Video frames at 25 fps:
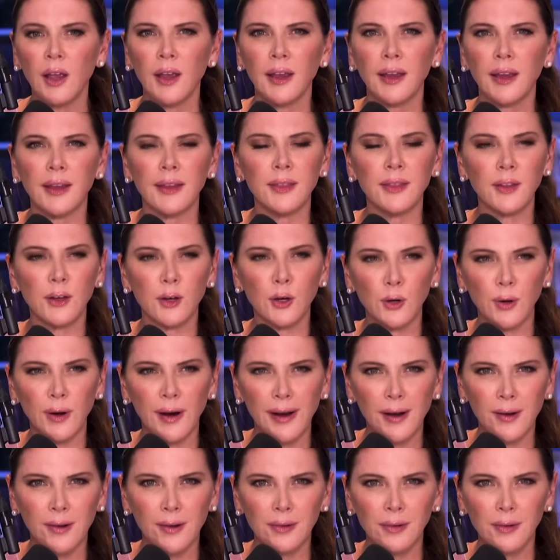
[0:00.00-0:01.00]
in the
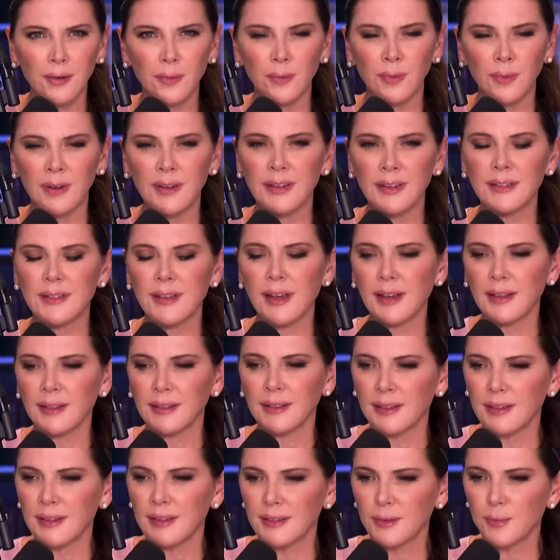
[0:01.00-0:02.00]
crowd when he's at
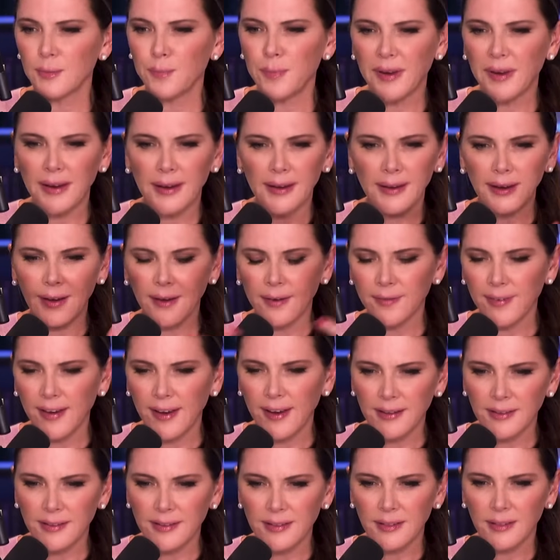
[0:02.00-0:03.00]
these big
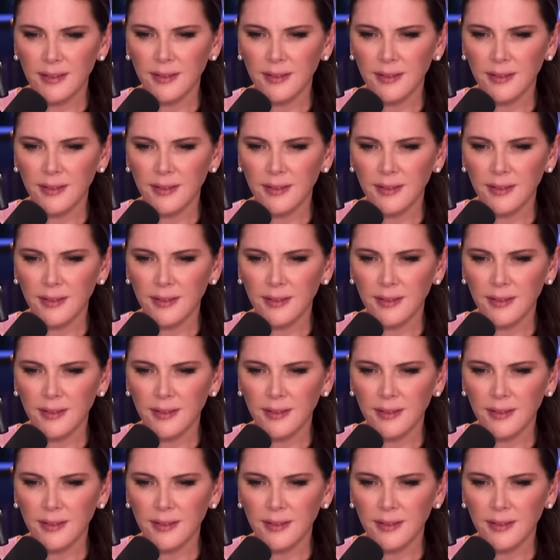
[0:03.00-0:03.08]
events.